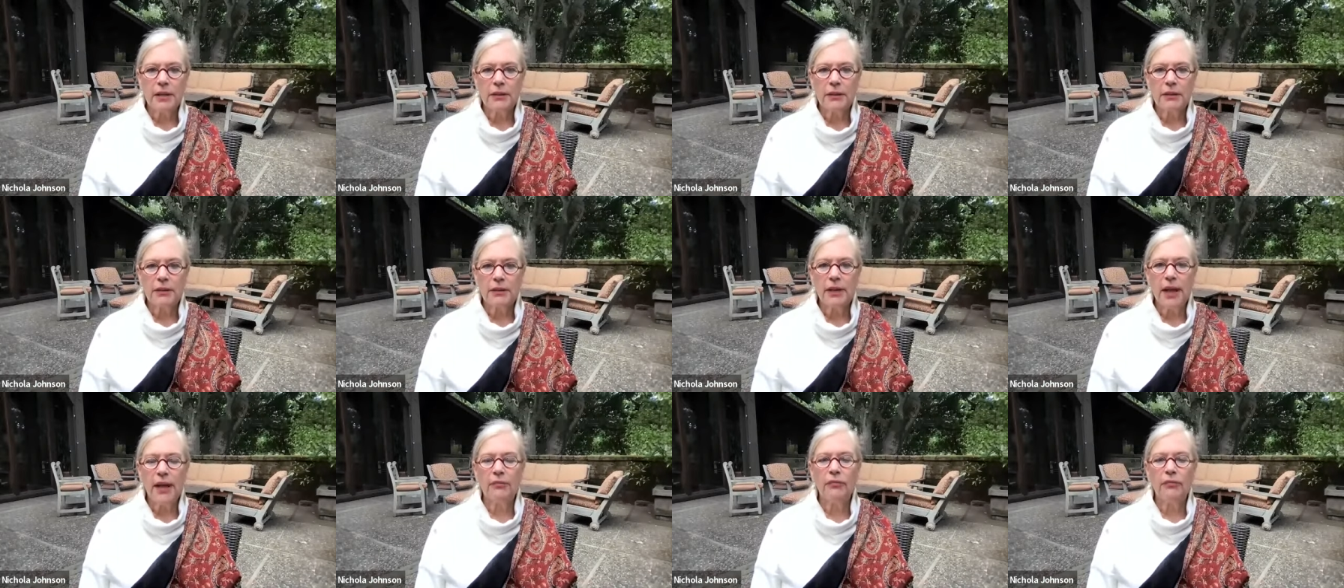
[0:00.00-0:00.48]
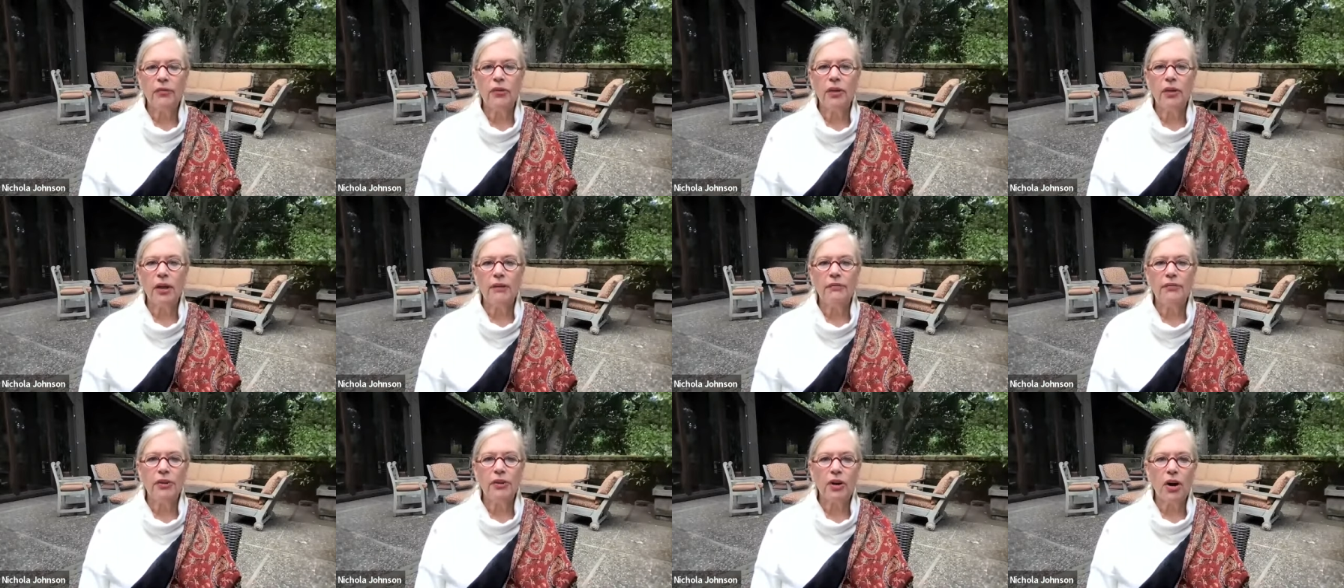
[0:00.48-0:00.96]
level
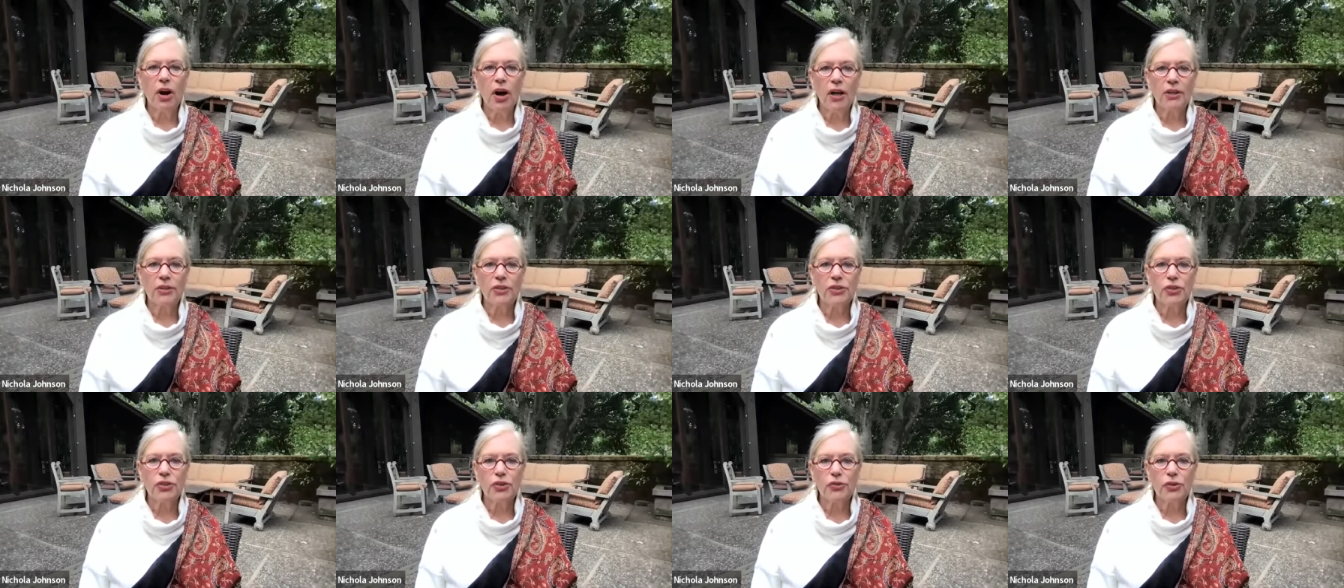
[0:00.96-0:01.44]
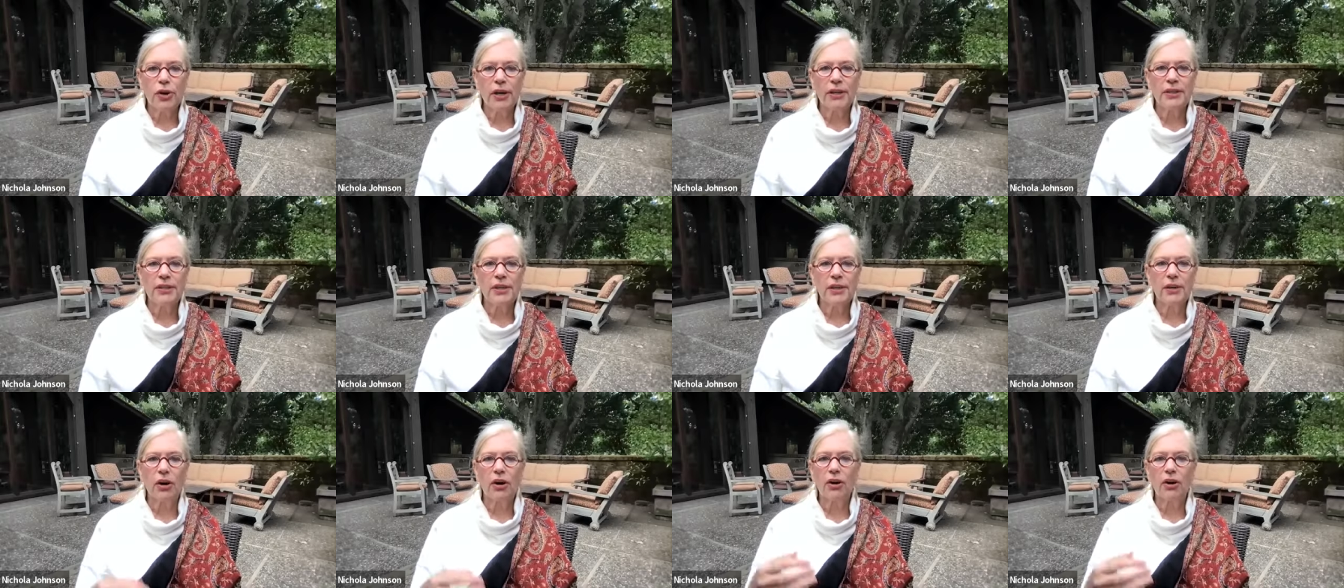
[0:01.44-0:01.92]
of the construct
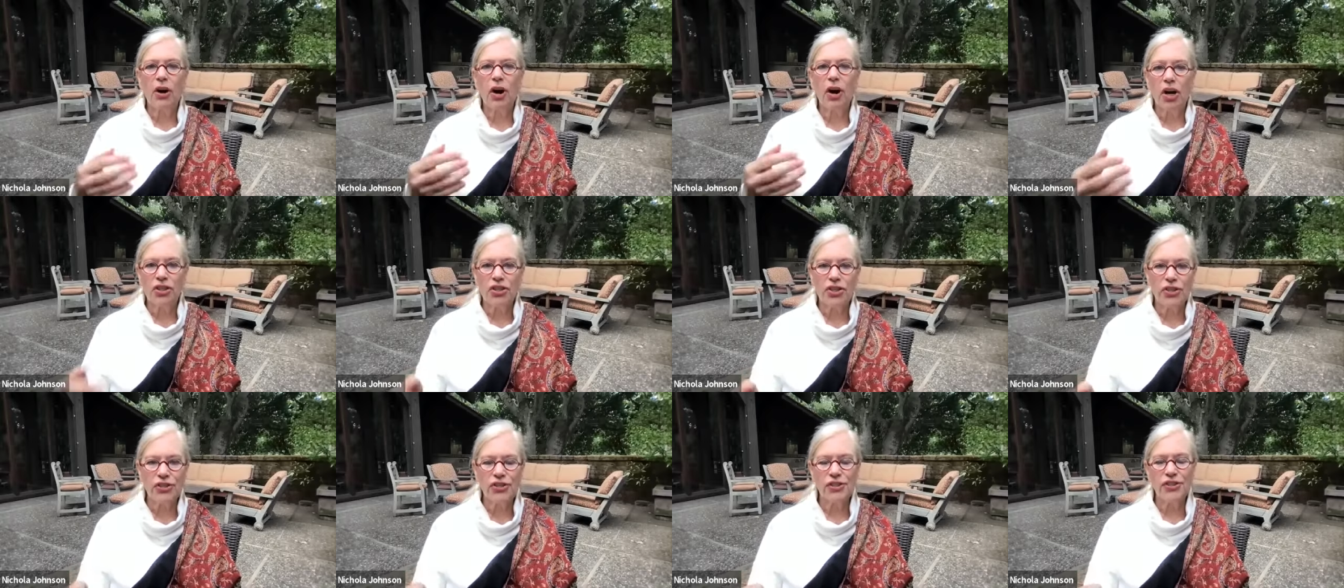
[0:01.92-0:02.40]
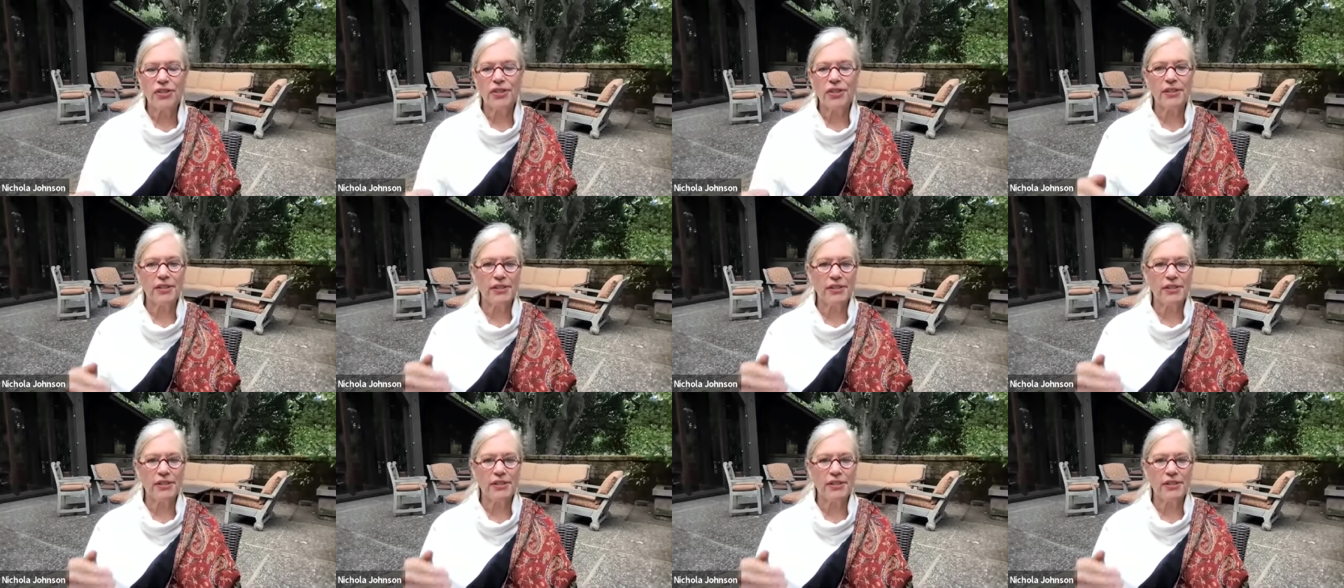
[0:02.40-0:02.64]
in our consciousness.